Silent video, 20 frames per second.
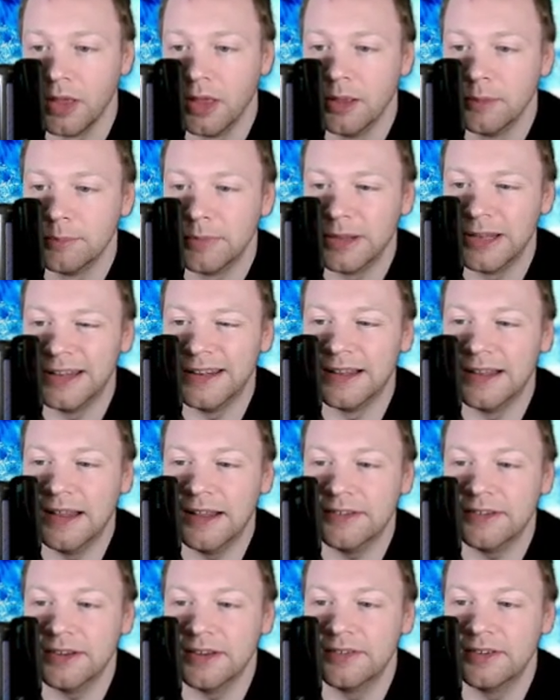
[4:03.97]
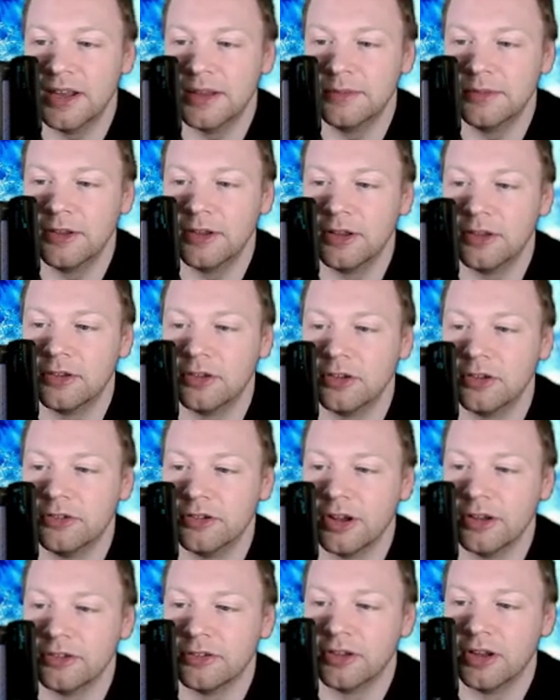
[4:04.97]
But in a letter sent to the
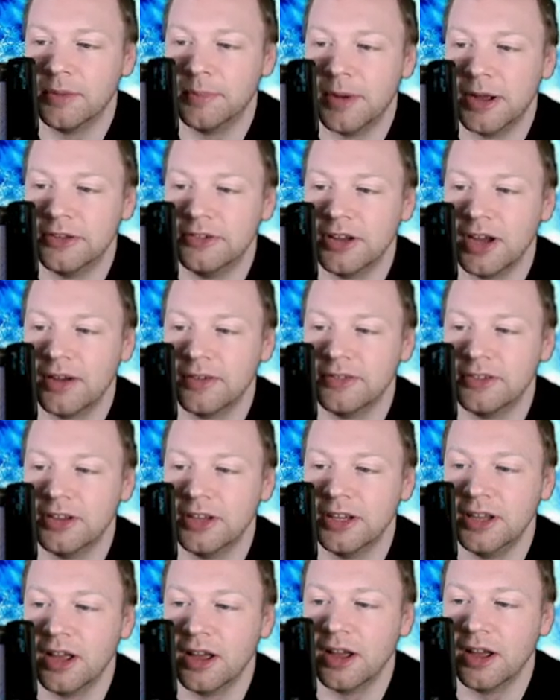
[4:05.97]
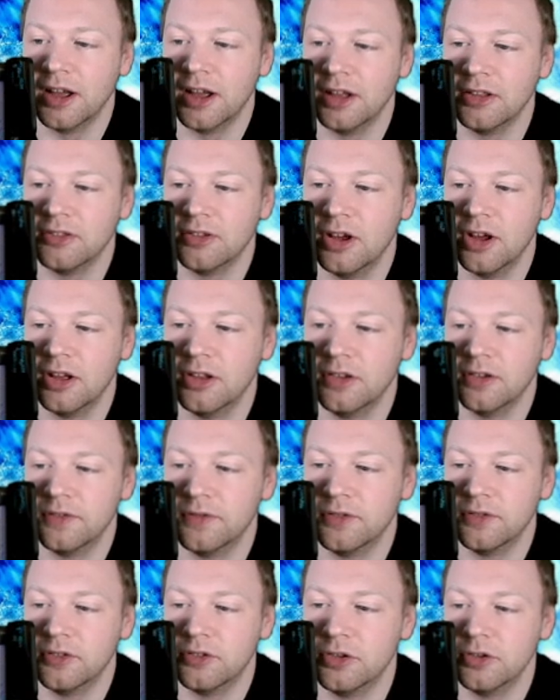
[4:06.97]
Chancellor by charity Turn
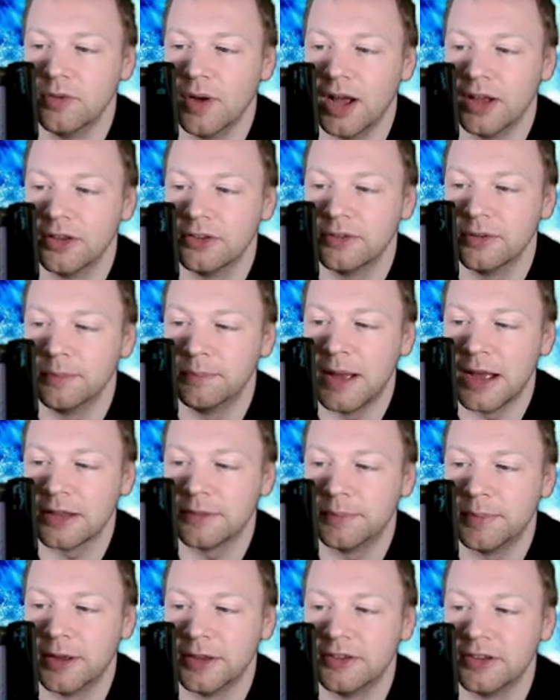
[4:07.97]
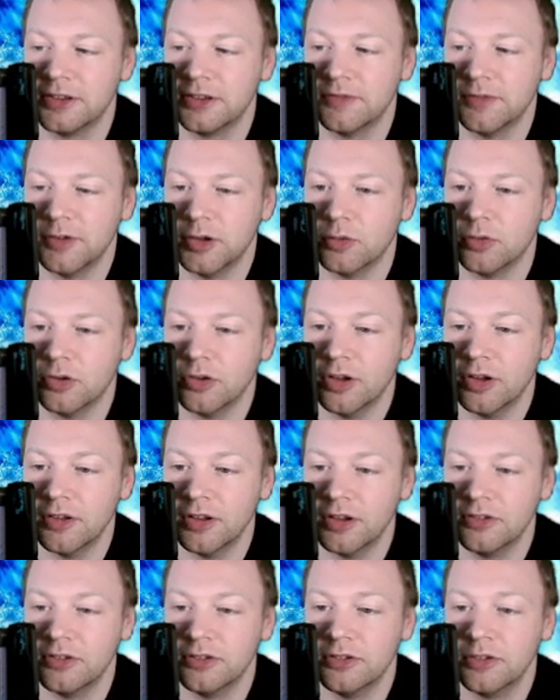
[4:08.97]
to Us, backed by 63
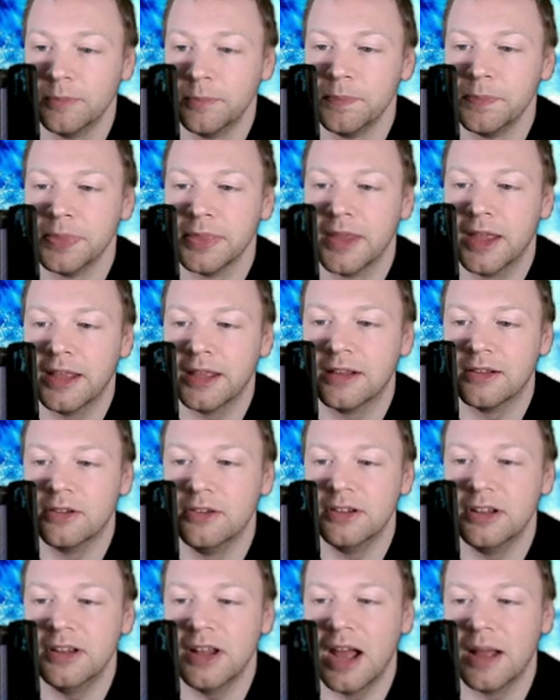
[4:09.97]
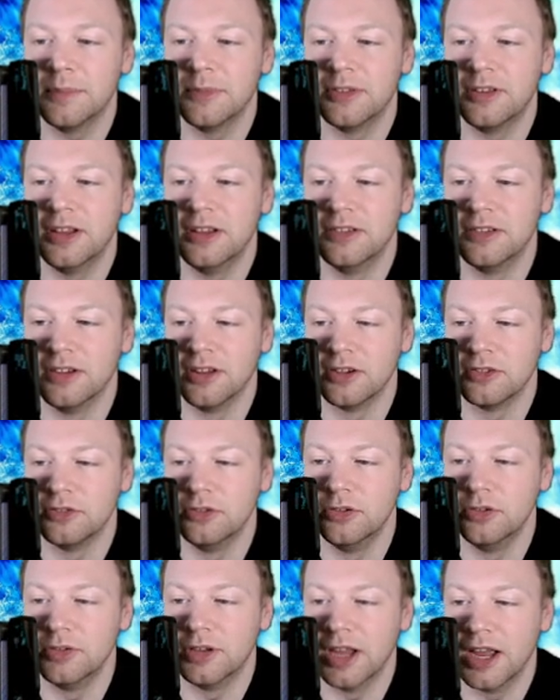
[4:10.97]
organisations, including Amnesty
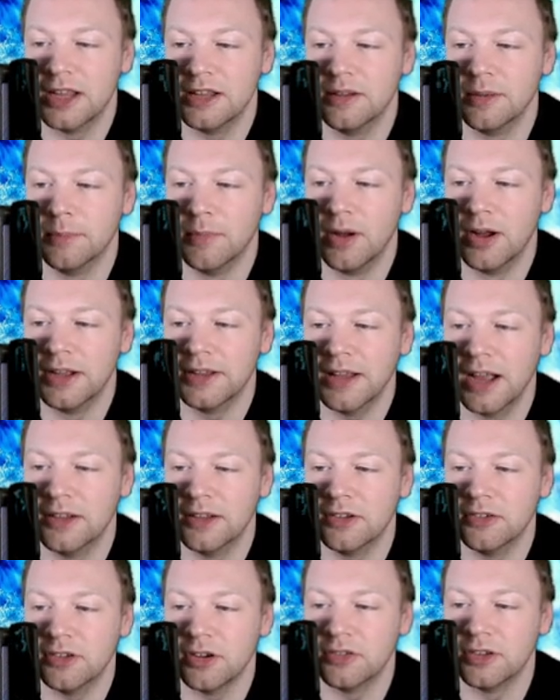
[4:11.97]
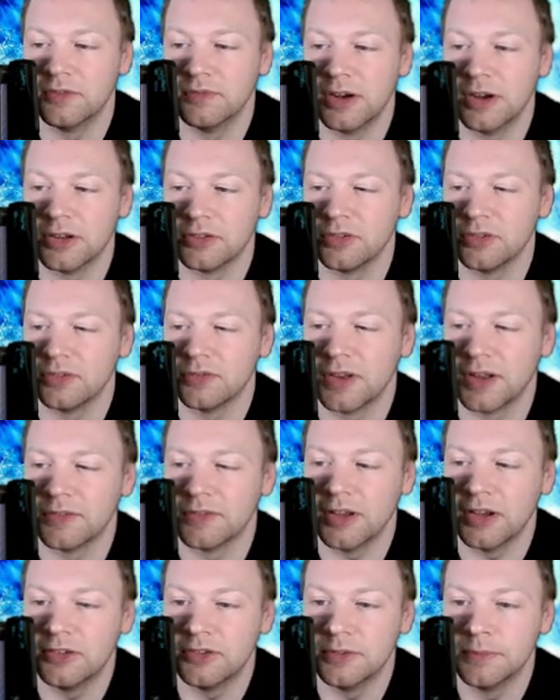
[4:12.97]
International UK, Mind and the Joseph Rowntree
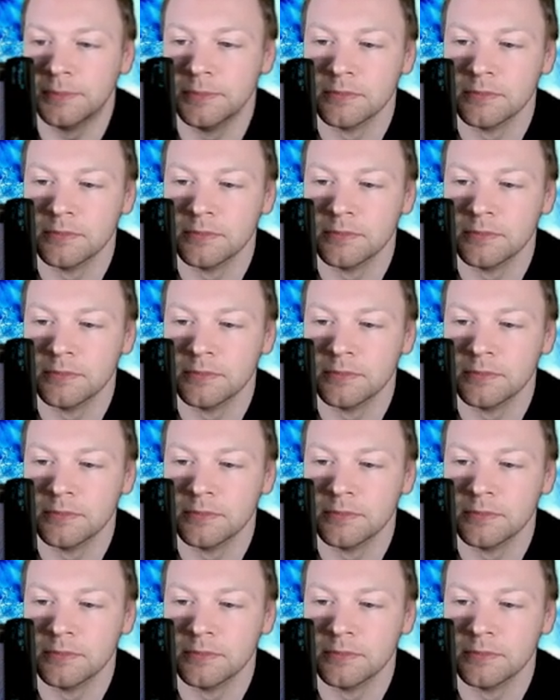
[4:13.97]
Foundation,